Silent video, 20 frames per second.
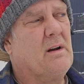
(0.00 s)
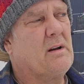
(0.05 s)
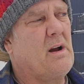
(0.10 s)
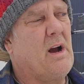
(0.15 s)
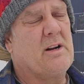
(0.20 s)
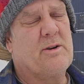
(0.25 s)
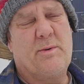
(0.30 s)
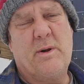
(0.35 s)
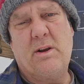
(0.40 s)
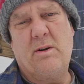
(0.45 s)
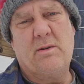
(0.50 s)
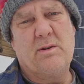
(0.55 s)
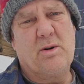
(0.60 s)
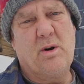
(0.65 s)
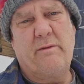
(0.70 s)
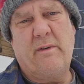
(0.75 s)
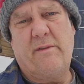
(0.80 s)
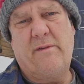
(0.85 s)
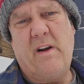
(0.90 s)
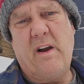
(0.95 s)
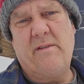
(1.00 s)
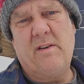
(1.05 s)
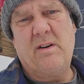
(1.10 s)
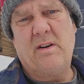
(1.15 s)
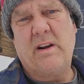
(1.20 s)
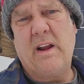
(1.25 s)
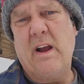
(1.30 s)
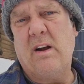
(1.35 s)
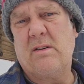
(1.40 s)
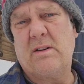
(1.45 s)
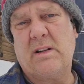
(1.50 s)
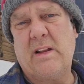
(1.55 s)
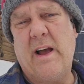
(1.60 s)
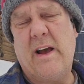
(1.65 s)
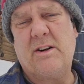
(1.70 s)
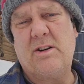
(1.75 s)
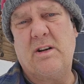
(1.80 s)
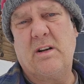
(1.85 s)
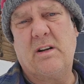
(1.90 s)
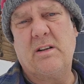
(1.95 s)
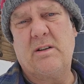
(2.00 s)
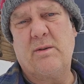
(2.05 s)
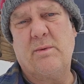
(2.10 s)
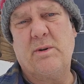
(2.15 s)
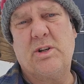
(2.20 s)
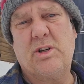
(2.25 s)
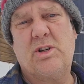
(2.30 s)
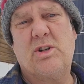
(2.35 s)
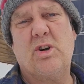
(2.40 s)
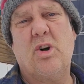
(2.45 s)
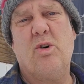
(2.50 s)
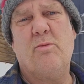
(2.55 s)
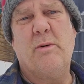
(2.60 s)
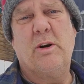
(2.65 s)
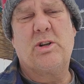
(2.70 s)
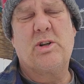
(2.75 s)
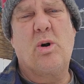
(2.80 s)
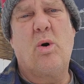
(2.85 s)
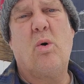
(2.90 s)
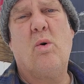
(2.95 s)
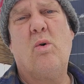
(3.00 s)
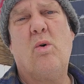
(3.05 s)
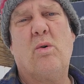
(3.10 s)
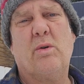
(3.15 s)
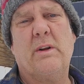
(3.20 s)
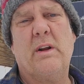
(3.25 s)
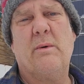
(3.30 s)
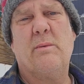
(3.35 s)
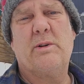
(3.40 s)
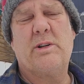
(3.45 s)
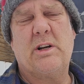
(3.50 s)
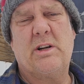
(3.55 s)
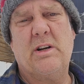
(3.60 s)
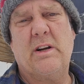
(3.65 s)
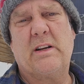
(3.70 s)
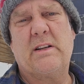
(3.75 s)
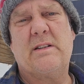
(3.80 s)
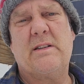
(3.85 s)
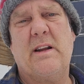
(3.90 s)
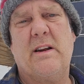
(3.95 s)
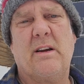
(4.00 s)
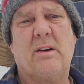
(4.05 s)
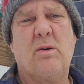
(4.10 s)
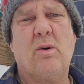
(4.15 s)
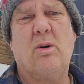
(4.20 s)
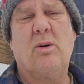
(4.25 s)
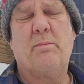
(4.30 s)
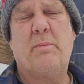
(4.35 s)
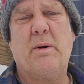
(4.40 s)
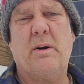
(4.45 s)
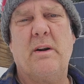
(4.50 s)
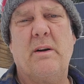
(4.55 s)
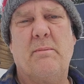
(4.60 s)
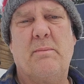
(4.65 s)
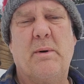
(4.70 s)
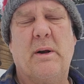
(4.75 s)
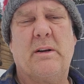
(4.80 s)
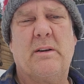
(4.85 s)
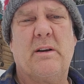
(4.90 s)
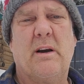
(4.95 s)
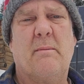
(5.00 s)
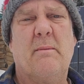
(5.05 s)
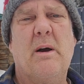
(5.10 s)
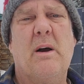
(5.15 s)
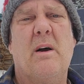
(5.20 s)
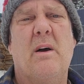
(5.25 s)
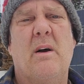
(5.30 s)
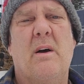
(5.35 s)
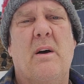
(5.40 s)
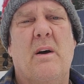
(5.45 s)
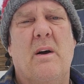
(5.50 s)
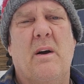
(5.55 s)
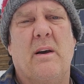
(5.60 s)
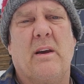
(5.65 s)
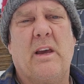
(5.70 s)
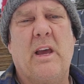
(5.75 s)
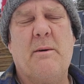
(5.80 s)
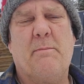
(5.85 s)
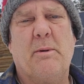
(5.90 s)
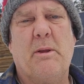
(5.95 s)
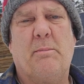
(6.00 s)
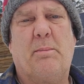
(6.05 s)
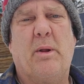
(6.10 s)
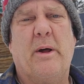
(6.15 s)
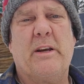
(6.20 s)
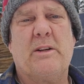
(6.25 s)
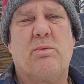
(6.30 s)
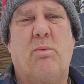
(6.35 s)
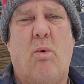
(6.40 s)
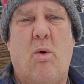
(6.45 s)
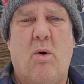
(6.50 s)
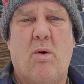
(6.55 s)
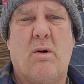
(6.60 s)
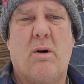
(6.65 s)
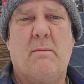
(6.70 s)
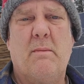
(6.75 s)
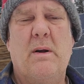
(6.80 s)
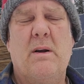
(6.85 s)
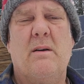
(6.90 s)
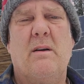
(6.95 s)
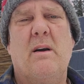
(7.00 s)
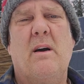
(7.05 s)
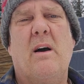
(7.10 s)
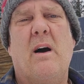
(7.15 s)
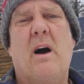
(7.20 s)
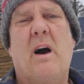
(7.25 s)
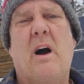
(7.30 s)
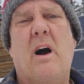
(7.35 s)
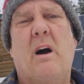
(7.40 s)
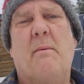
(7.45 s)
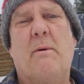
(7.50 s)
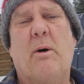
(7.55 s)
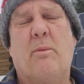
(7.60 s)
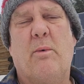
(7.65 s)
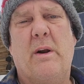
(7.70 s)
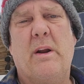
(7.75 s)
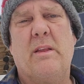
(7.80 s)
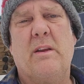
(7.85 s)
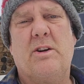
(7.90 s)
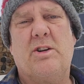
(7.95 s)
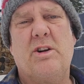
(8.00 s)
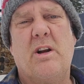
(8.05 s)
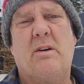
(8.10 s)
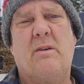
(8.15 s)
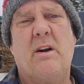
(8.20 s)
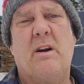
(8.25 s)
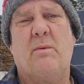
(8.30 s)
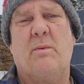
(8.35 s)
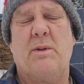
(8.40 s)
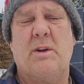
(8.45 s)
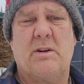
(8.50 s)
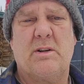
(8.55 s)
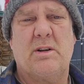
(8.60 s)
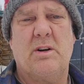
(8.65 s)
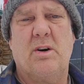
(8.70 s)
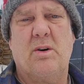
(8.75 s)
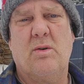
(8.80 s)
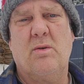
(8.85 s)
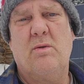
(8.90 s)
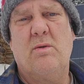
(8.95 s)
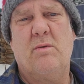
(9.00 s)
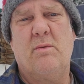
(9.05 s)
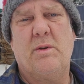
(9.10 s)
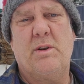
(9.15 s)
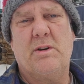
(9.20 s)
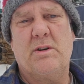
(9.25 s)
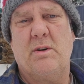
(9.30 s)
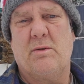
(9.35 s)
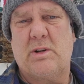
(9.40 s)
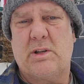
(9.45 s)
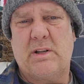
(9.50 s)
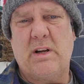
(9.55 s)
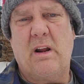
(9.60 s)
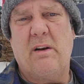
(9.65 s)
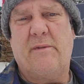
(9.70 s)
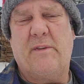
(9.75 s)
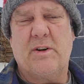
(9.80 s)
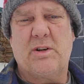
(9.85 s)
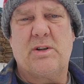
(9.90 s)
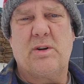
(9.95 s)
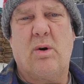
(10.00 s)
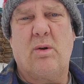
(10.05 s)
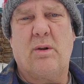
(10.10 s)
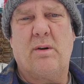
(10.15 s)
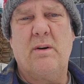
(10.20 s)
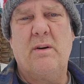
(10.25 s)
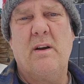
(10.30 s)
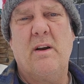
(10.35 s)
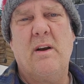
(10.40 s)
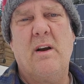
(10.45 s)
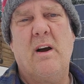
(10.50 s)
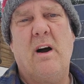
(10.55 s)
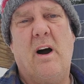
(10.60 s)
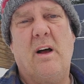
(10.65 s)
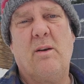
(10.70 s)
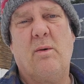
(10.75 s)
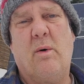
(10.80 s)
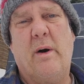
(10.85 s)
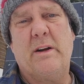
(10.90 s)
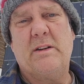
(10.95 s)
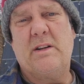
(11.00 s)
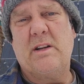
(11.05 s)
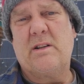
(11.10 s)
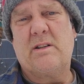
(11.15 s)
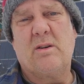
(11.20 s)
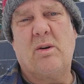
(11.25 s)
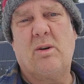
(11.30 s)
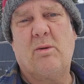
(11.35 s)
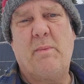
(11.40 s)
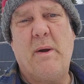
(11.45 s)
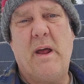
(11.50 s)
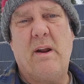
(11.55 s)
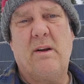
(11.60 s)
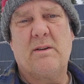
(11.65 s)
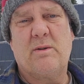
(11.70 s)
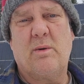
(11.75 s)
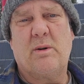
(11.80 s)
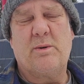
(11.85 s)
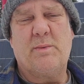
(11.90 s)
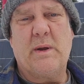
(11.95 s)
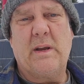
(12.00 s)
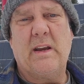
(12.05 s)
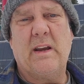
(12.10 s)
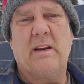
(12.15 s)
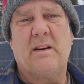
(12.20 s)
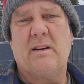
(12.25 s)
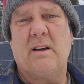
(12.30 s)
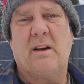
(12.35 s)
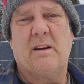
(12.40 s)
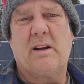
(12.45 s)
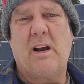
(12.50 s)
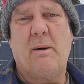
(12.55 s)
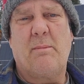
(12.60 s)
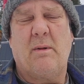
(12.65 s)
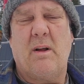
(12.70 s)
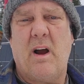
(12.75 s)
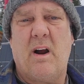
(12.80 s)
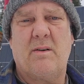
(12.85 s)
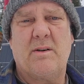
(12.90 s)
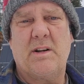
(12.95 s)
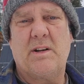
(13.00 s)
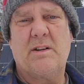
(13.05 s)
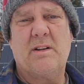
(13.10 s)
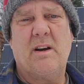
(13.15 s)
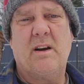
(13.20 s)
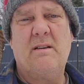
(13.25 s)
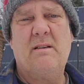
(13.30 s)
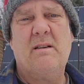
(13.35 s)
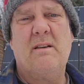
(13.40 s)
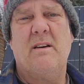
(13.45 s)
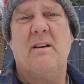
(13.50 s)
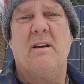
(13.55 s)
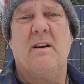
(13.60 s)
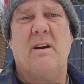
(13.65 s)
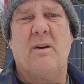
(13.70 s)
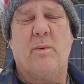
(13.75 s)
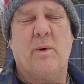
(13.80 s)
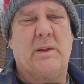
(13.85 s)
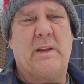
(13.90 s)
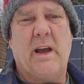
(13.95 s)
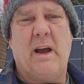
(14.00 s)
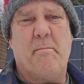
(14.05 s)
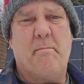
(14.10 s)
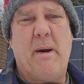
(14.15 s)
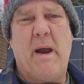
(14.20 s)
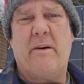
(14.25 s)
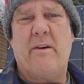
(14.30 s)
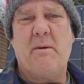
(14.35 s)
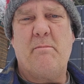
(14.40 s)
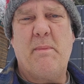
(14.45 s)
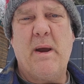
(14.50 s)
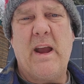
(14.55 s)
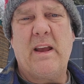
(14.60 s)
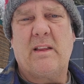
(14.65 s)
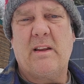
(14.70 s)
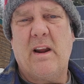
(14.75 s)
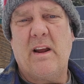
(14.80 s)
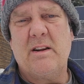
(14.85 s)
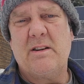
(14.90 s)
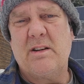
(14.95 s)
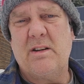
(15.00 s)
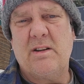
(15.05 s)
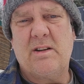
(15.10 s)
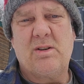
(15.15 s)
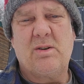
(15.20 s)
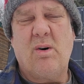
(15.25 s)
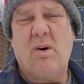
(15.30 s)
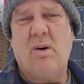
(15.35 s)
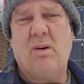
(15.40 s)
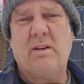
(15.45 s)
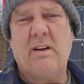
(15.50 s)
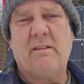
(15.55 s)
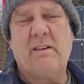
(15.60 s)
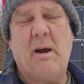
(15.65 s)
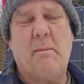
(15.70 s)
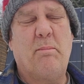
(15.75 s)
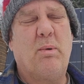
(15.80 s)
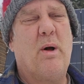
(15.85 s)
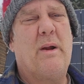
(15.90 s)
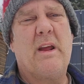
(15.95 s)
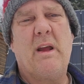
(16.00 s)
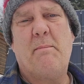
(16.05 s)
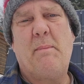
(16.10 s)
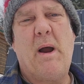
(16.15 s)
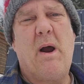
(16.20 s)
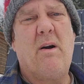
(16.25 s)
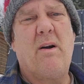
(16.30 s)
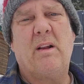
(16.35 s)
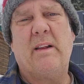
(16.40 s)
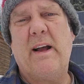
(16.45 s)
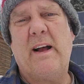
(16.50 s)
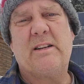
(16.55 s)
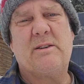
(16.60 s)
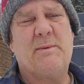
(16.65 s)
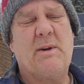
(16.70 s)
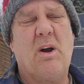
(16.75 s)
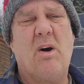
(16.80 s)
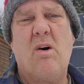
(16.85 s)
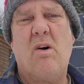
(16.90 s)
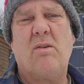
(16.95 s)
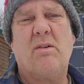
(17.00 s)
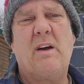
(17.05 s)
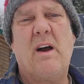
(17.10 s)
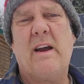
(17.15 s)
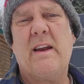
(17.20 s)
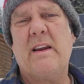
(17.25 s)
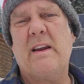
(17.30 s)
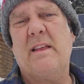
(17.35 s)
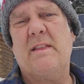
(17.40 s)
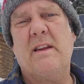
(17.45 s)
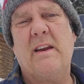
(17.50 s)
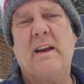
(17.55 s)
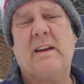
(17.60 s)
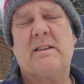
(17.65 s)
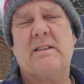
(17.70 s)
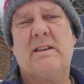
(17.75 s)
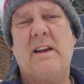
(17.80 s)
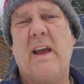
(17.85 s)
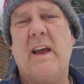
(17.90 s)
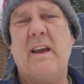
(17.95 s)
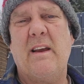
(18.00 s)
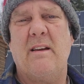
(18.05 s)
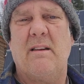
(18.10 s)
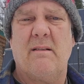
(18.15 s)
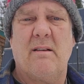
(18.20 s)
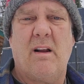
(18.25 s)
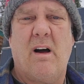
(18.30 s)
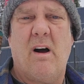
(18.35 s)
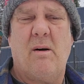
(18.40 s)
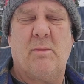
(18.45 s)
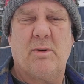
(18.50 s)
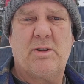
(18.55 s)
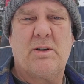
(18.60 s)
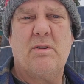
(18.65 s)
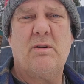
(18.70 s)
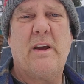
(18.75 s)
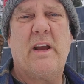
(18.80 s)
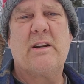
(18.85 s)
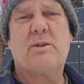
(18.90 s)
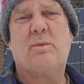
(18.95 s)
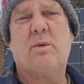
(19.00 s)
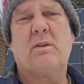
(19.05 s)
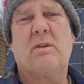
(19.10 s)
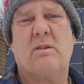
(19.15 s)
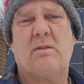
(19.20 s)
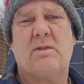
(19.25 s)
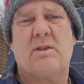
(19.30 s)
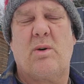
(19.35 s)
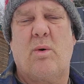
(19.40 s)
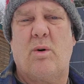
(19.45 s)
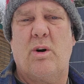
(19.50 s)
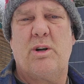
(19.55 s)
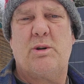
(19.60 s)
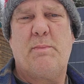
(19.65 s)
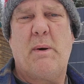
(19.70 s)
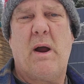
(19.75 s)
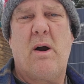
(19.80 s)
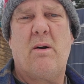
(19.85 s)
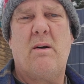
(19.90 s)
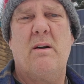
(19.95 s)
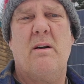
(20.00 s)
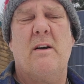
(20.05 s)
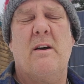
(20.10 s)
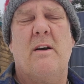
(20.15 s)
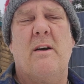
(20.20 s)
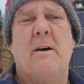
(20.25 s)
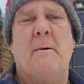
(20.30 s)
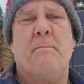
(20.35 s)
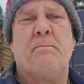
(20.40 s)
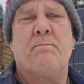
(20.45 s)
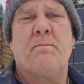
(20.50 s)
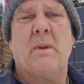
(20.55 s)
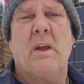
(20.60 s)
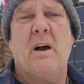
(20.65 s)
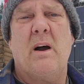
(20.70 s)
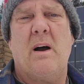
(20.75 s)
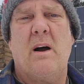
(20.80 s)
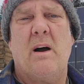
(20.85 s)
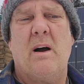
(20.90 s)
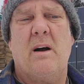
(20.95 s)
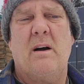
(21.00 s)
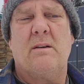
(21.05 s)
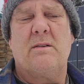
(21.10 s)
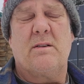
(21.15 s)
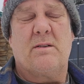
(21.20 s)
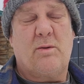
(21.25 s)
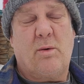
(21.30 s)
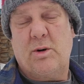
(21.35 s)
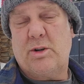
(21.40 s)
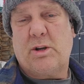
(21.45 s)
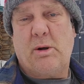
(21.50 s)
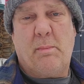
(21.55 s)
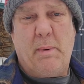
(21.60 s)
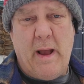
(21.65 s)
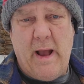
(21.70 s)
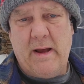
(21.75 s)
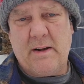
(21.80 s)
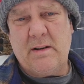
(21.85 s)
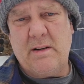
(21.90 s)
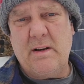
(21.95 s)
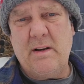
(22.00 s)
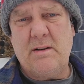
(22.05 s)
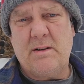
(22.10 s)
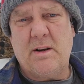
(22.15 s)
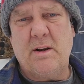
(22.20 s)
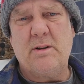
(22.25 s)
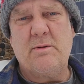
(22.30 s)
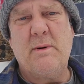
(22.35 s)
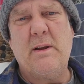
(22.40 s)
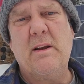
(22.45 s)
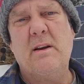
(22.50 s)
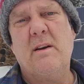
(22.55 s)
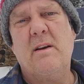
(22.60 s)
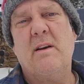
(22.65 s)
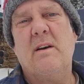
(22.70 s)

gosh, we used over five hundred gallons last year because there was so much cold and it was such an extended cold period. But um, keeping the place warm. Uh, but running the generator when there's no when there's no sun for solar. Otherwise, these solar panels, once we get a couple hours of sun, with that battery bank that I just installed, I've got plenty of power to last me all night and the next day, almost two days worth of storage power, uh, storage capacity, excuse me.